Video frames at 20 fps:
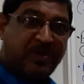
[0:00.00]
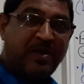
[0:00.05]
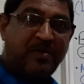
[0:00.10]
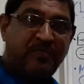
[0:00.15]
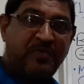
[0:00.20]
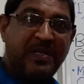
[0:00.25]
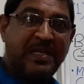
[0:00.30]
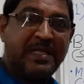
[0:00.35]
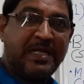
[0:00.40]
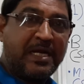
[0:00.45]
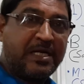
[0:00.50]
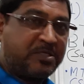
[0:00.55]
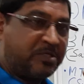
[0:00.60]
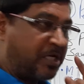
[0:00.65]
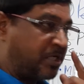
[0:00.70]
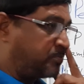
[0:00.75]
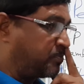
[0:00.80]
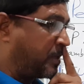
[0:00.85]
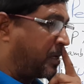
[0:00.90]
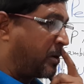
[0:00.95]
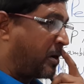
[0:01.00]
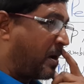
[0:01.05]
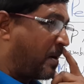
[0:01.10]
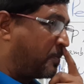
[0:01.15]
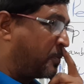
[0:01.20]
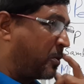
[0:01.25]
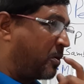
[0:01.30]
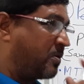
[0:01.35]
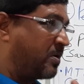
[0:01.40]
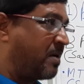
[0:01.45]
are willing at as per
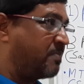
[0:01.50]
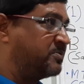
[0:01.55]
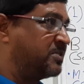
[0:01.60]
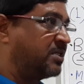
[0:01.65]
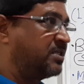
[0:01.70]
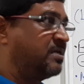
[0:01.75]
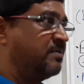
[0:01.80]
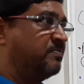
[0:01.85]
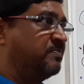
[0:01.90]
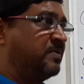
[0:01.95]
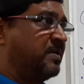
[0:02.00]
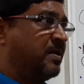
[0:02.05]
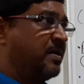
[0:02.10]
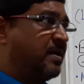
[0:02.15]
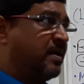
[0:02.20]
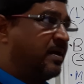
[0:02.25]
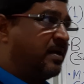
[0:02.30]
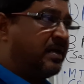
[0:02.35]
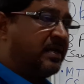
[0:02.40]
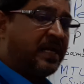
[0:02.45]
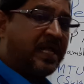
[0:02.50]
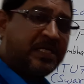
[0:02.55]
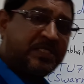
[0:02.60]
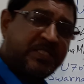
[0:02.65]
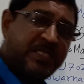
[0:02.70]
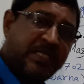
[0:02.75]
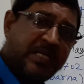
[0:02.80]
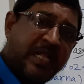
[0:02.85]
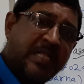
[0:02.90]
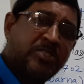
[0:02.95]
our objective. Last
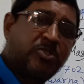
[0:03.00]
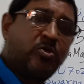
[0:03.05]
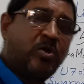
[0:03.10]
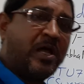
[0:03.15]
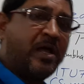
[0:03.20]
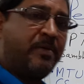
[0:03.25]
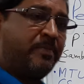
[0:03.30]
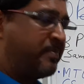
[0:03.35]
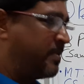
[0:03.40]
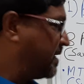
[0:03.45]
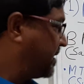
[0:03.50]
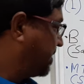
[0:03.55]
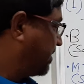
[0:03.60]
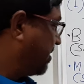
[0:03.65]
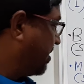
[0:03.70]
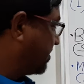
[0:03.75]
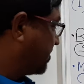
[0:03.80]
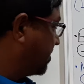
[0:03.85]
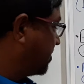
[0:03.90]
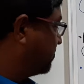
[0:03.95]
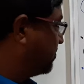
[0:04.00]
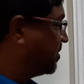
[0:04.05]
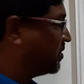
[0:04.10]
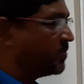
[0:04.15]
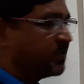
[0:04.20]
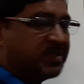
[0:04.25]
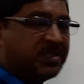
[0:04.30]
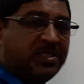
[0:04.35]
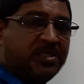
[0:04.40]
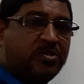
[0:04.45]
year also I have made crosses
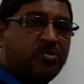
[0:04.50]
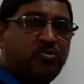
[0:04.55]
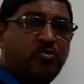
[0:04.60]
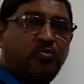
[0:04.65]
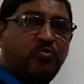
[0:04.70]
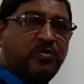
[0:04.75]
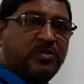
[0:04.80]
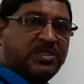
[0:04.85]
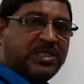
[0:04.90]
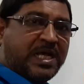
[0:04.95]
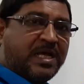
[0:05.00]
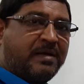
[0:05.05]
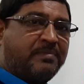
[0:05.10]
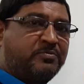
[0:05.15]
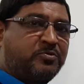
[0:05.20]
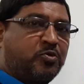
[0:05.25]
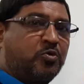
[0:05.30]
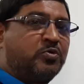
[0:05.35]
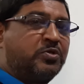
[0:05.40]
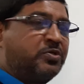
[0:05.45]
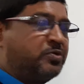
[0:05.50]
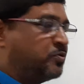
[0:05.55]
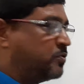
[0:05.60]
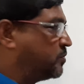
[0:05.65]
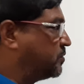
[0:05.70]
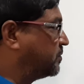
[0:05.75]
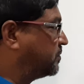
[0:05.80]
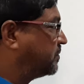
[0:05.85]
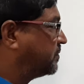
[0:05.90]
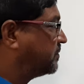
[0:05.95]
between these two, which I have shown you
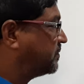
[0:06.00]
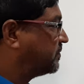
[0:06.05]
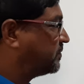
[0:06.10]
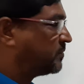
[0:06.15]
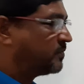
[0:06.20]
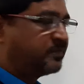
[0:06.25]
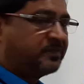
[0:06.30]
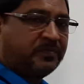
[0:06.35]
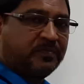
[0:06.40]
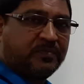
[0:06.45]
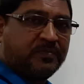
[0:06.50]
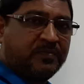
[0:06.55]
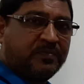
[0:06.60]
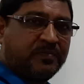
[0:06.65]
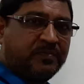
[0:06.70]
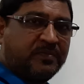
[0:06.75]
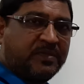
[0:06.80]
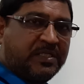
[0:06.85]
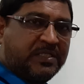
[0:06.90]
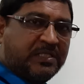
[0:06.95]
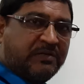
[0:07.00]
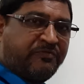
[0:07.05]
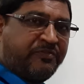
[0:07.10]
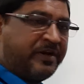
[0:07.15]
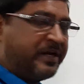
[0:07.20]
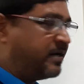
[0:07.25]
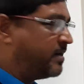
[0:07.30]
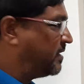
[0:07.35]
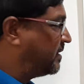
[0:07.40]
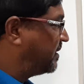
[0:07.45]
in the
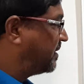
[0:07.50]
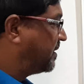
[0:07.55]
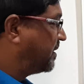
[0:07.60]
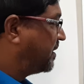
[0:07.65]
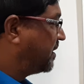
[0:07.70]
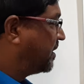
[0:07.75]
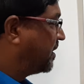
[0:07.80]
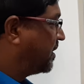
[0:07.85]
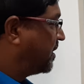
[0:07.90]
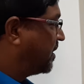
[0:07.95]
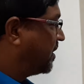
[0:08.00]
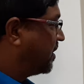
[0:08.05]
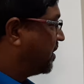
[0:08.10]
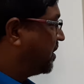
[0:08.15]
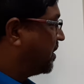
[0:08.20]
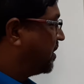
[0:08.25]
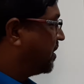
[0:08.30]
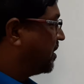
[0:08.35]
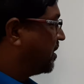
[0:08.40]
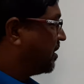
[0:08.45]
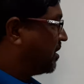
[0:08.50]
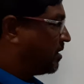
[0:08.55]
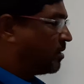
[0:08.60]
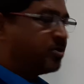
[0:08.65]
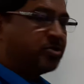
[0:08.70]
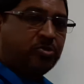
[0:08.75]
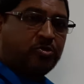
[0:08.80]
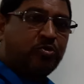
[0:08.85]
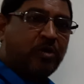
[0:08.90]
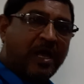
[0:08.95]
field.
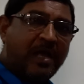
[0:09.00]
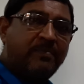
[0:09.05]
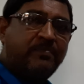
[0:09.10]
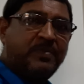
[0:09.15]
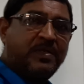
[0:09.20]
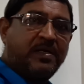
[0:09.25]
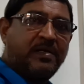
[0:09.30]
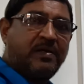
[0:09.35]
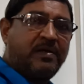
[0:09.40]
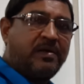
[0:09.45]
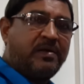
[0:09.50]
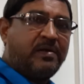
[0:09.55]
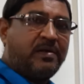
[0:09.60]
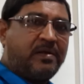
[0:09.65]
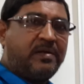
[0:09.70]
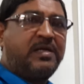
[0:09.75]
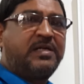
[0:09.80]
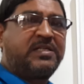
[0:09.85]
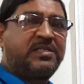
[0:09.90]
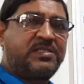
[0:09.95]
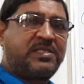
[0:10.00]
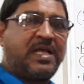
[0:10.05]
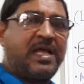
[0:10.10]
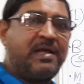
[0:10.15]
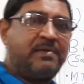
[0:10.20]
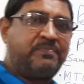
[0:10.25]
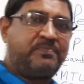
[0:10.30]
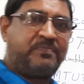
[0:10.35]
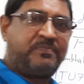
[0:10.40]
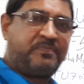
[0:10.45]
To have let us
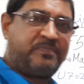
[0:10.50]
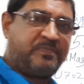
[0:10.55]
have